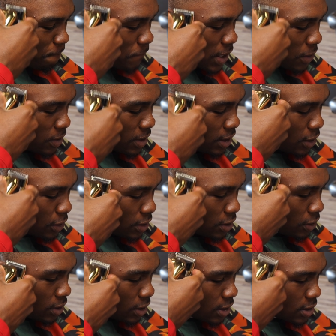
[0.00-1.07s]
They really go to
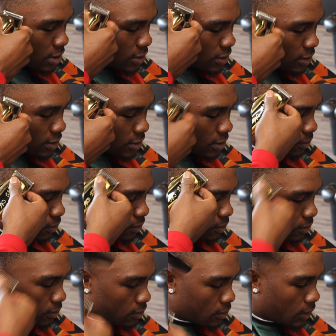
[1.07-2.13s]
uni too.
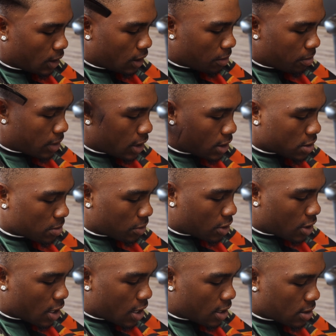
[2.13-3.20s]
He done made some
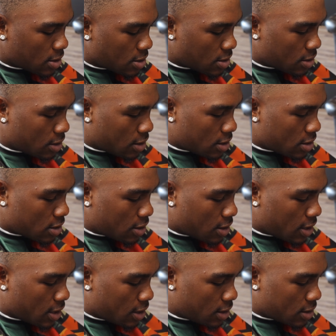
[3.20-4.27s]
Crocs. That's
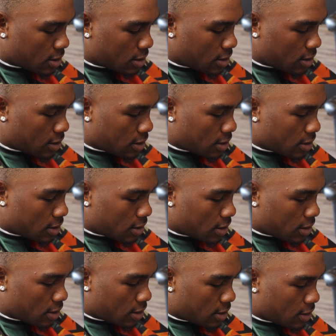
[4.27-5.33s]
crazy.
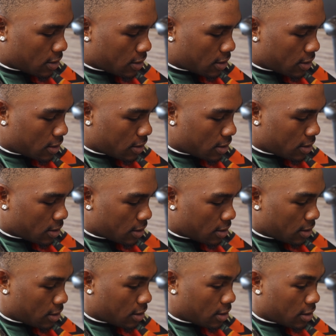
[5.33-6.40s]
Croc cleats?
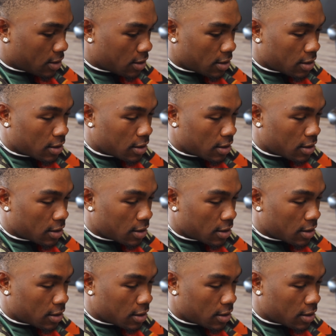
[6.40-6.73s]
Yeah.